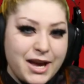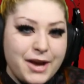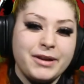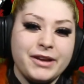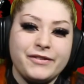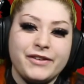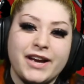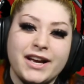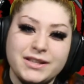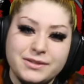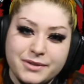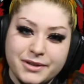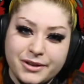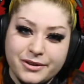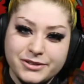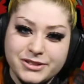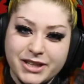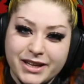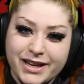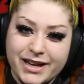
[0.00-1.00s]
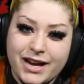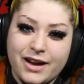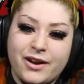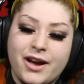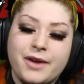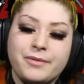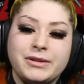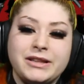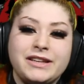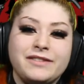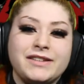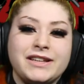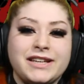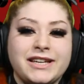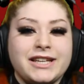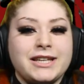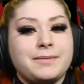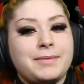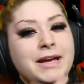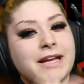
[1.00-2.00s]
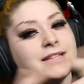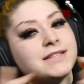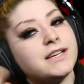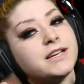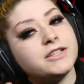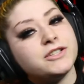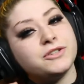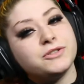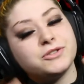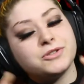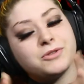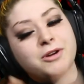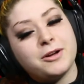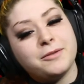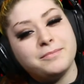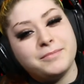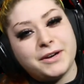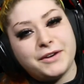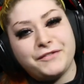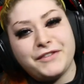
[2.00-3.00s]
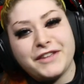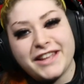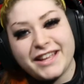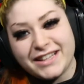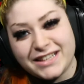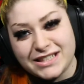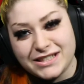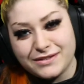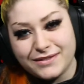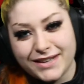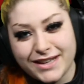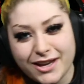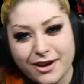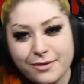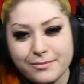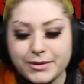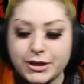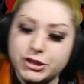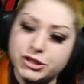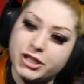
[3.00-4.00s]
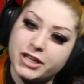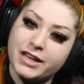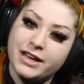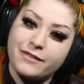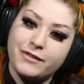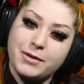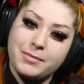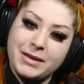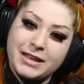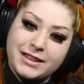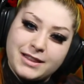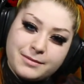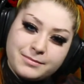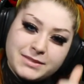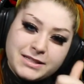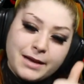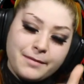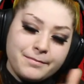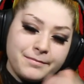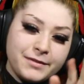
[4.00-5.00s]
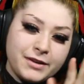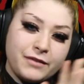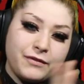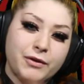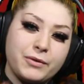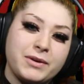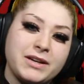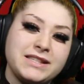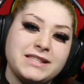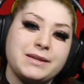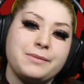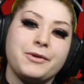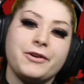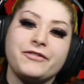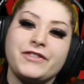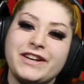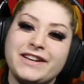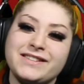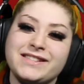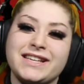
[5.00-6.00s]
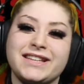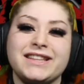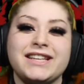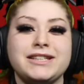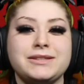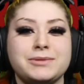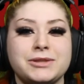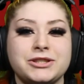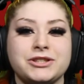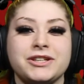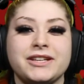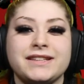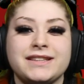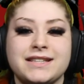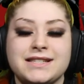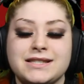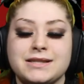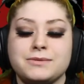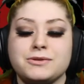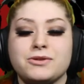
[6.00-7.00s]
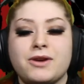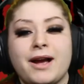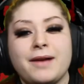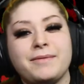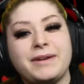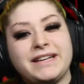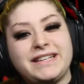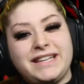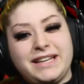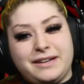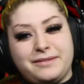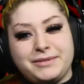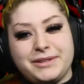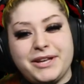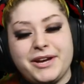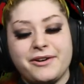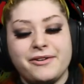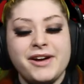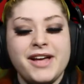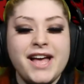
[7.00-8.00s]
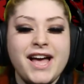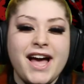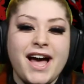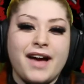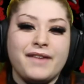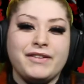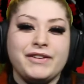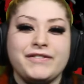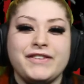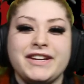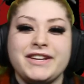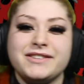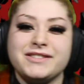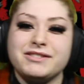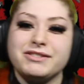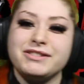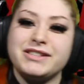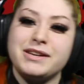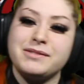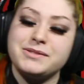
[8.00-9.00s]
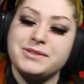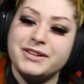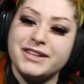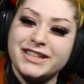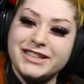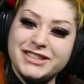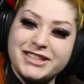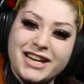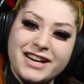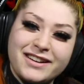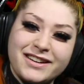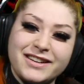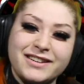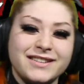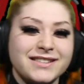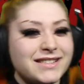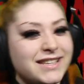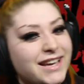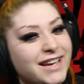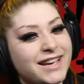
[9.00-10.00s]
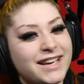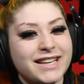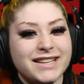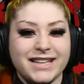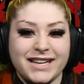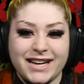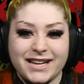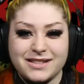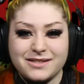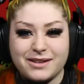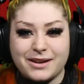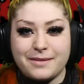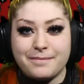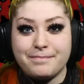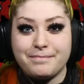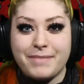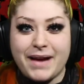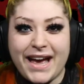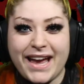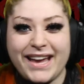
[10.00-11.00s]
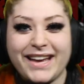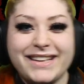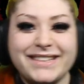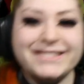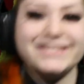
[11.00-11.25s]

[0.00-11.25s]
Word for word: But if you guys want to go check it out, I will leave the link in the pants as usual. But if you like this video, make sure you give it a big thumbs up. If you want to see more videos like this, make sure you hit that subscribe button down below. I make videos 3 times a week on this channel and I'll see you in the next one. Bye.